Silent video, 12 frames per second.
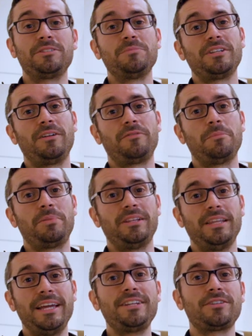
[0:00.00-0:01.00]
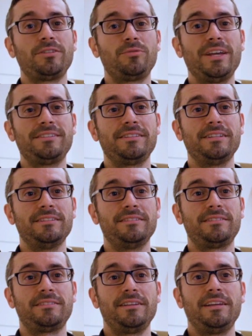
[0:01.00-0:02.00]
himself a palatial
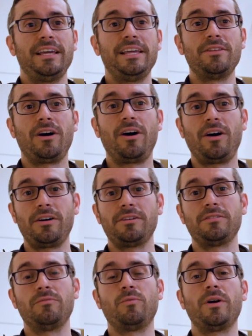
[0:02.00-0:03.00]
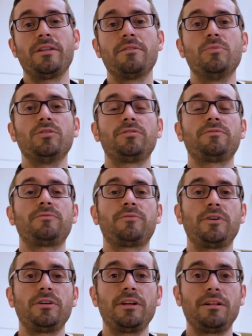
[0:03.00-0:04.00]
residence in the heart of one of the most
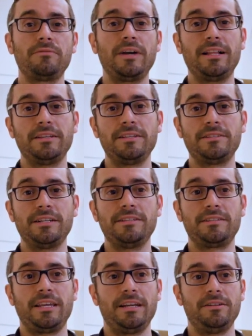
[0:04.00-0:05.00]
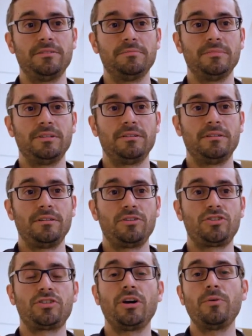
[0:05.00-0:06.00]
fertile valleys in his kingdom,
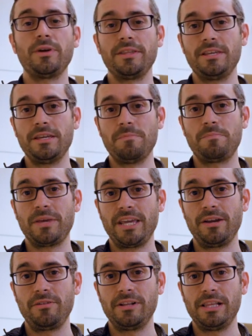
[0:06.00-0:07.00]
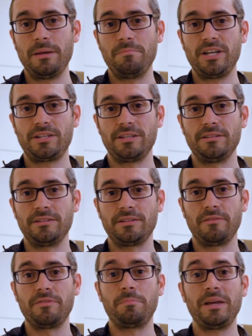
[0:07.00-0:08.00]
showing the imperial ambitions
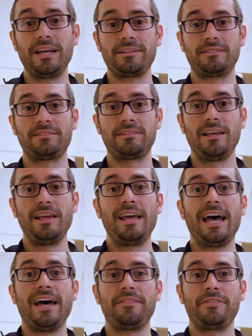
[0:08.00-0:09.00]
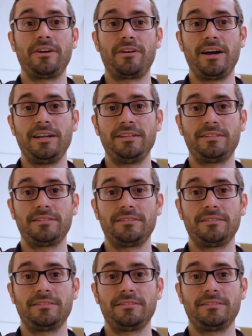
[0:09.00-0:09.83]
of the Picts at their height.